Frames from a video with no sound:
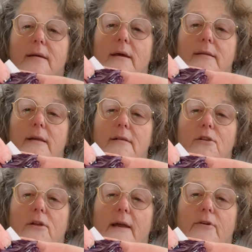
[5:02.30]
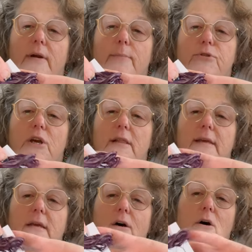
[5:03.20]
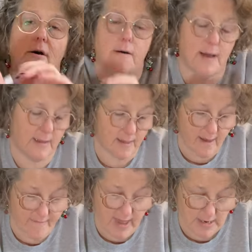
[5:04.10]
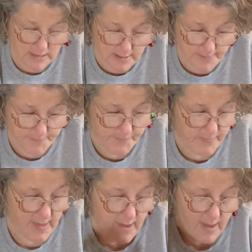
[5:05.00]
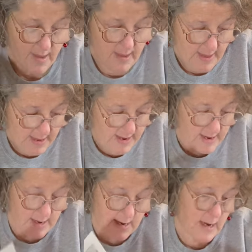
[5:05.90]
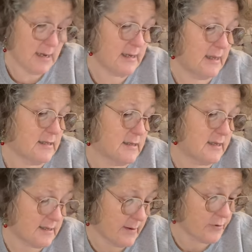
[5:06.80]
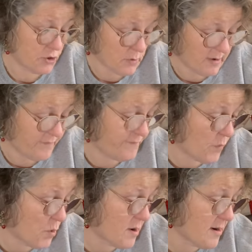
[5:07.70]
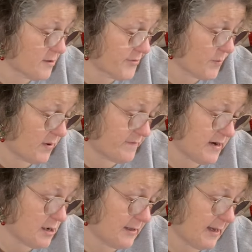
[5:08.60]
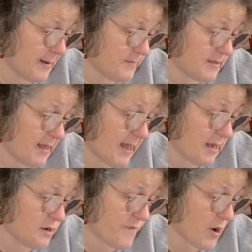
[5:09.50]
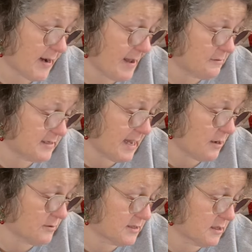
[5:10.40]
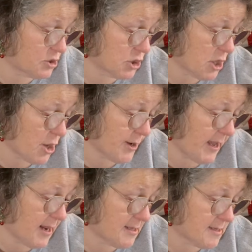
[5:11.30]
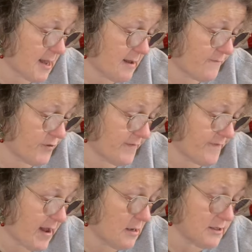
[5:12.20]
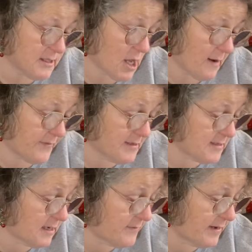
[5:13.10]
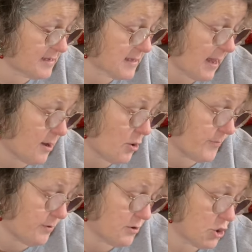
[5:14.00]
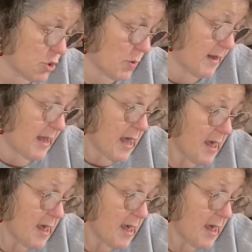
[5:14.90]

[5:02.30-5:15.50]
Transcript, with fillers: It does look like grape jelly. Oh, I love it and it's December 24th. We've nearly come to the end of our countdown stitch along and it's time for the final song of the series. I hope you enjoy